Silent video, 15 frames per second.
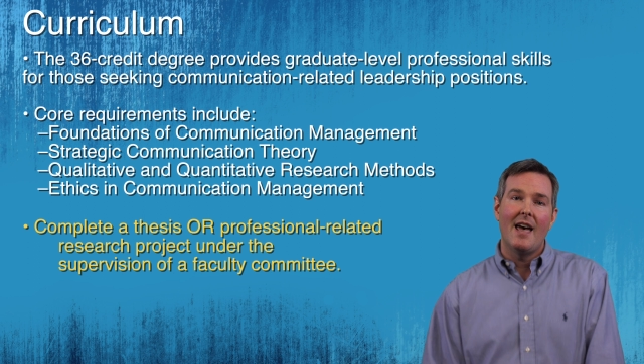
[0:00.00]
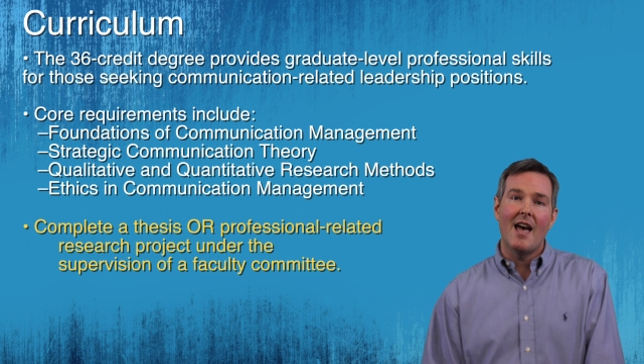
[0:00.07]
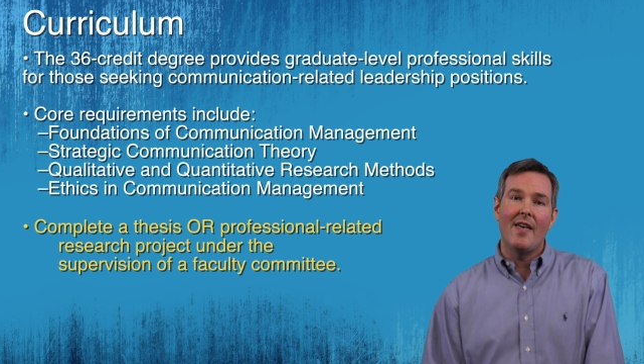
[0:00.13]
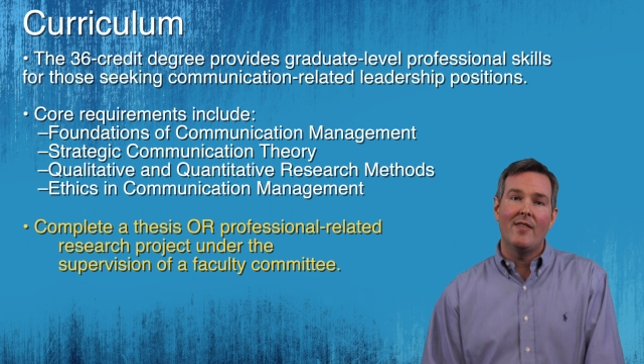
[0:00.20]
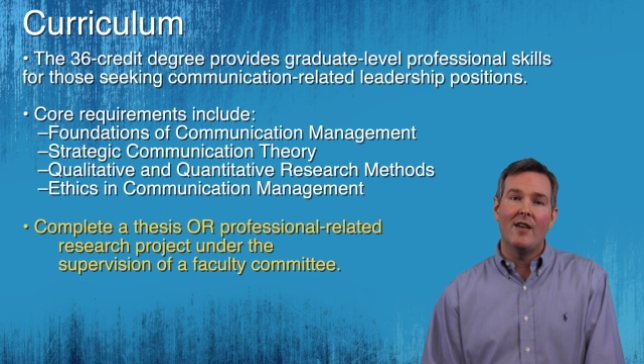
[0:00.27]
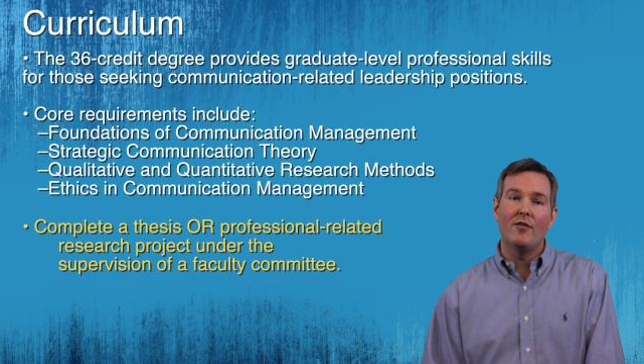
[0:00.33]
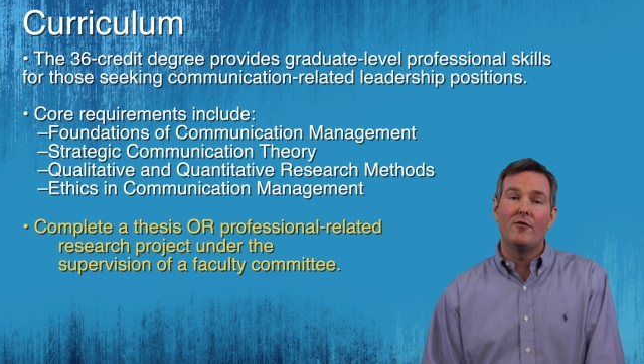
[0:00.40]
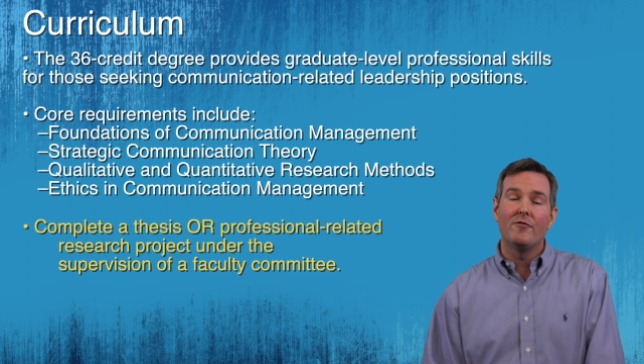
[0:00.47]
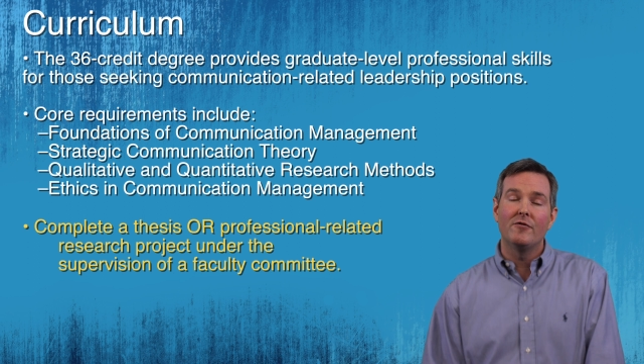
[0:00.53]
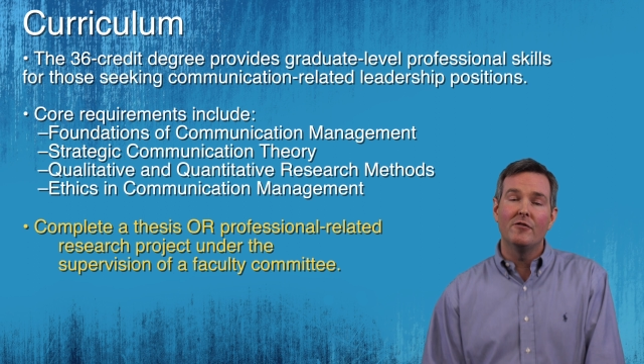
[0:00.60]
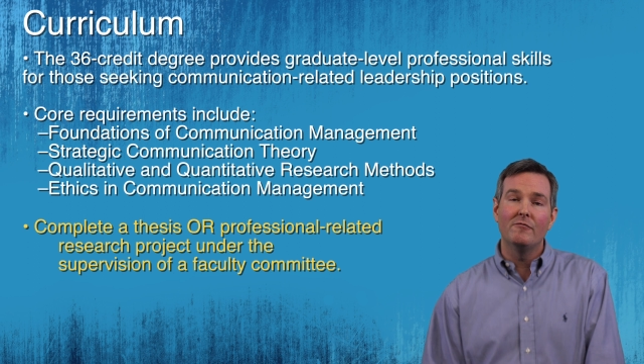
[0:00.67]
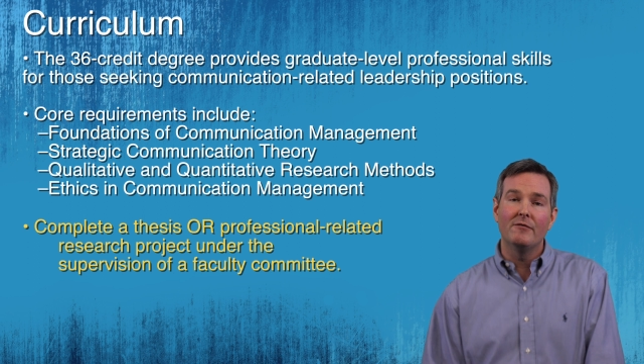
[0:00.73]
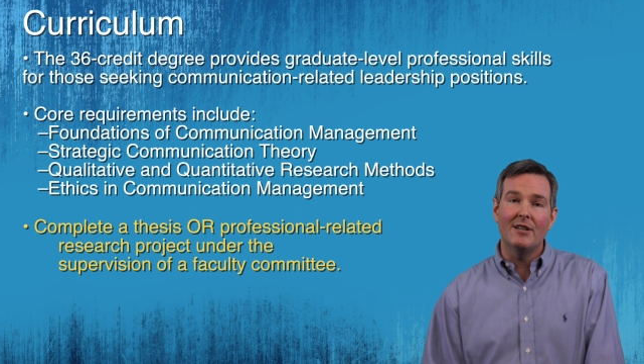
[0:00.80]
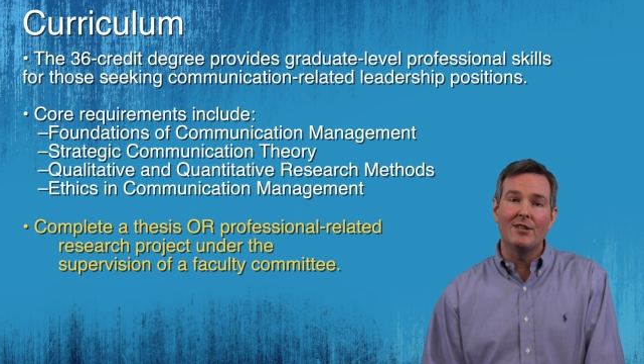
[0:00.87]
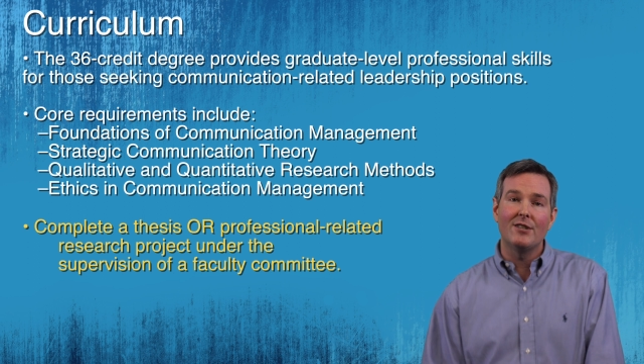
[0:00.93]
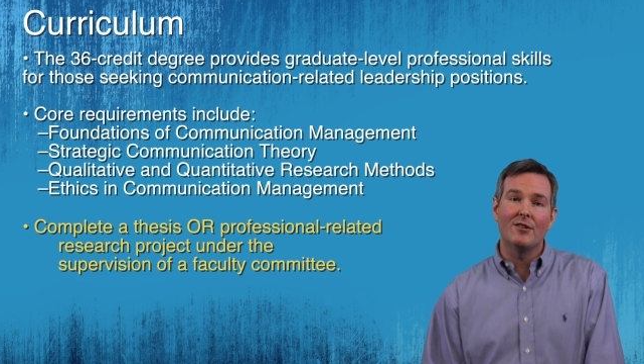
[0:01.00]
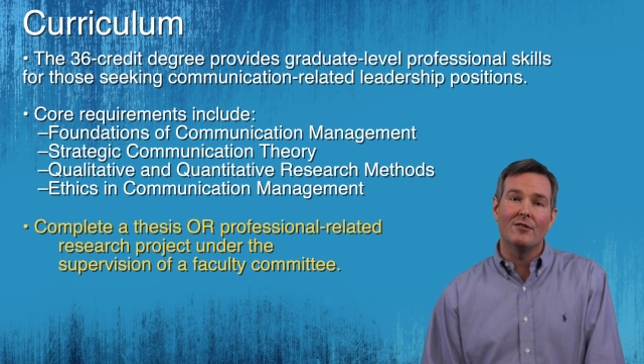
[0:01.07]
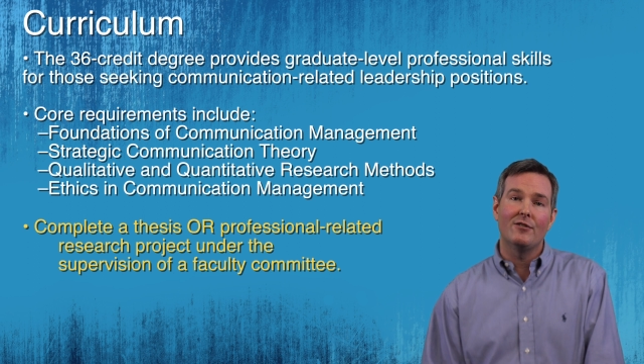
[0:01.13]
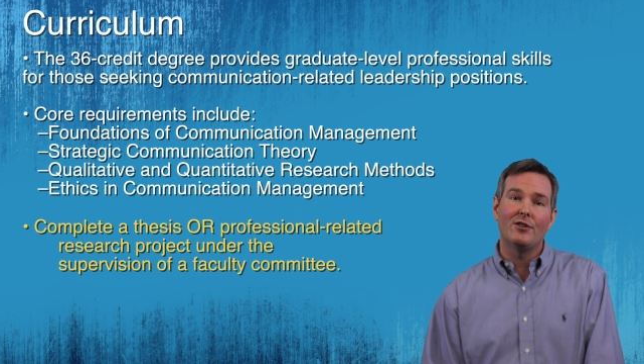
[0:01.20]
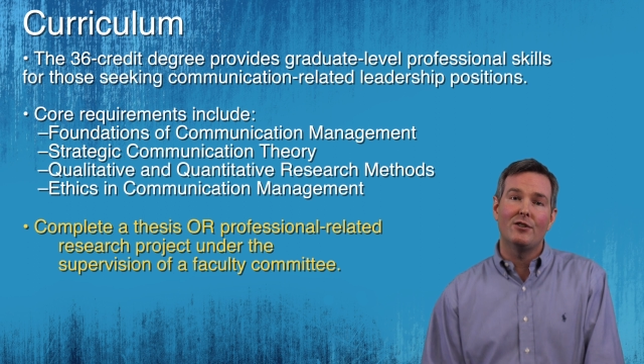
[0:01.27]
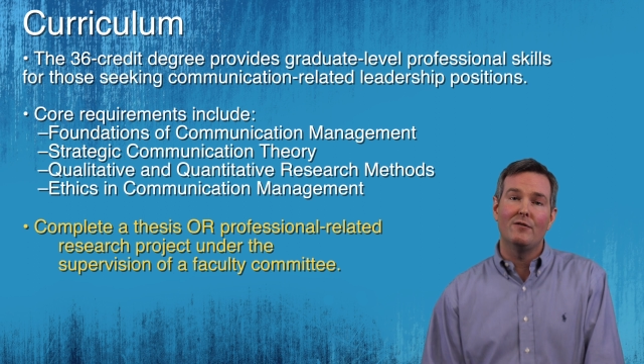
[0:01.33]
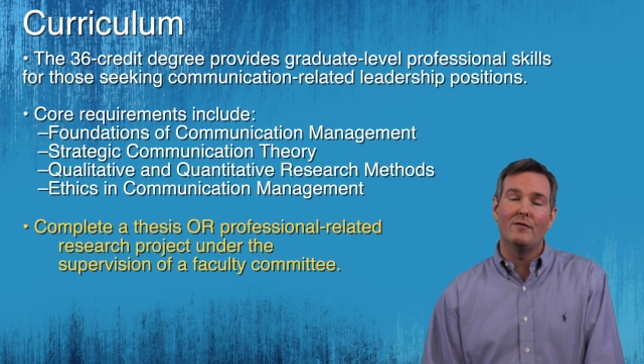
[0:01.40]
and then through
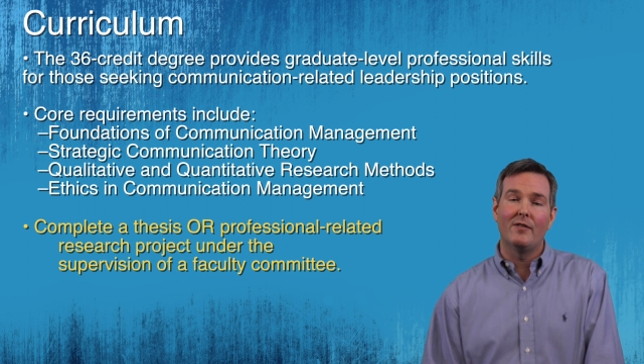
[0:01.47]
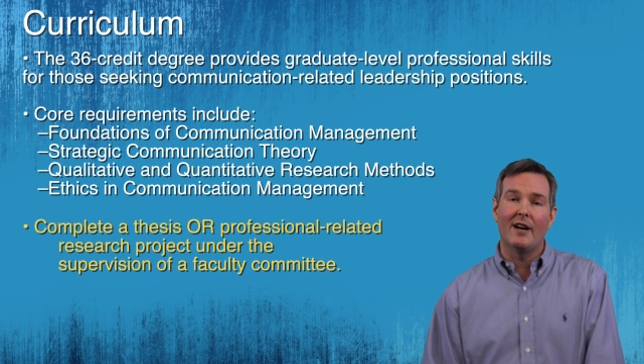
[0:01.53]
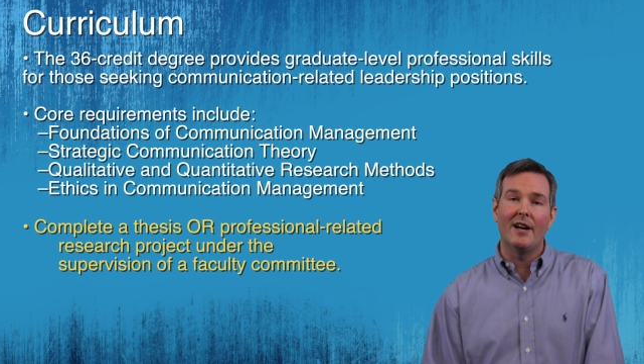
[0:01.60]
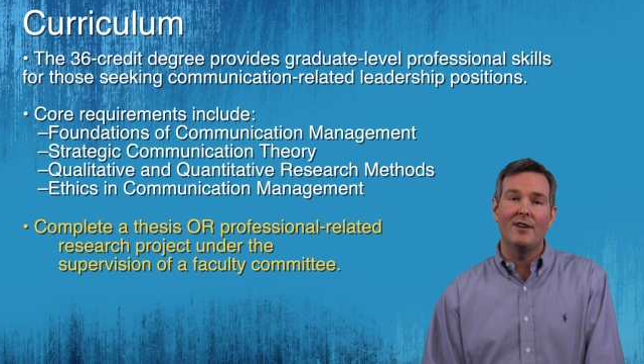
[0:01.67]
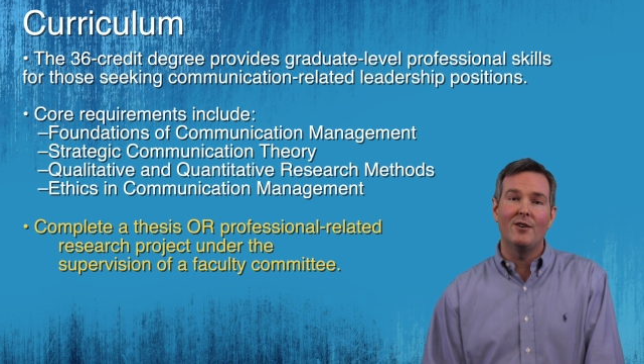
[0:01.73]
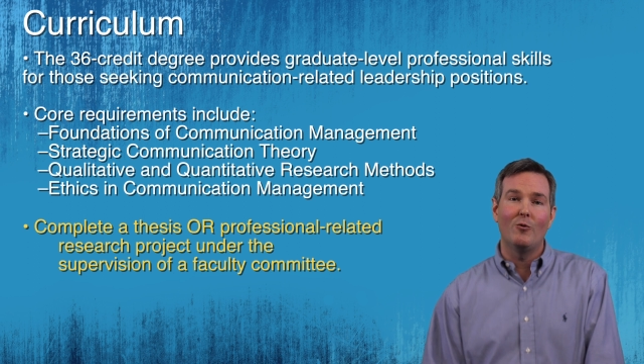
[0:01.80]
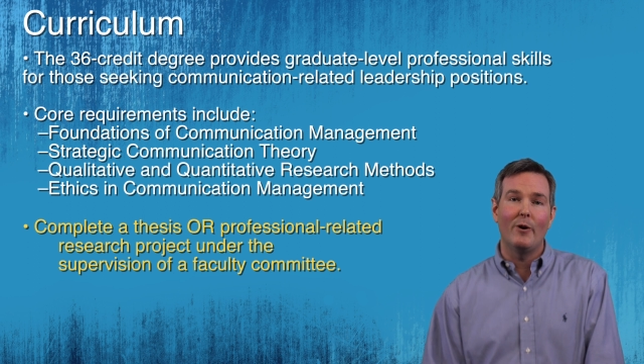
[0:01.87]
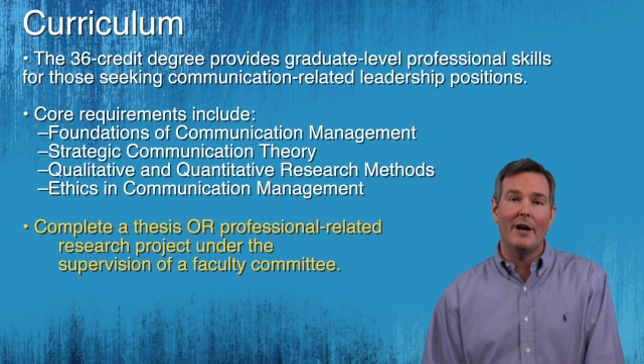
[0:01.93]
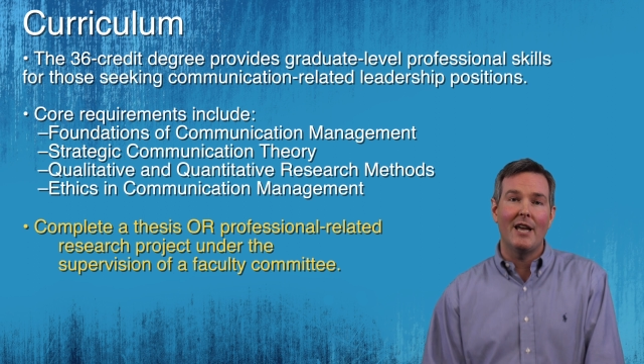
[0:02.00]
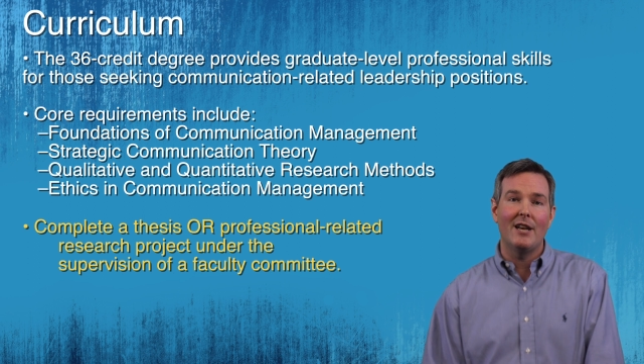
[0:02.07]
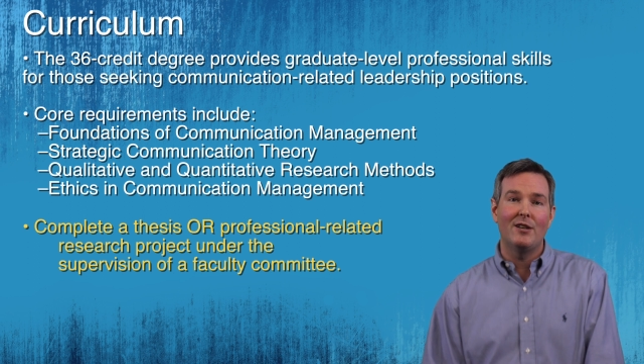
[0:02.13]
research you find a way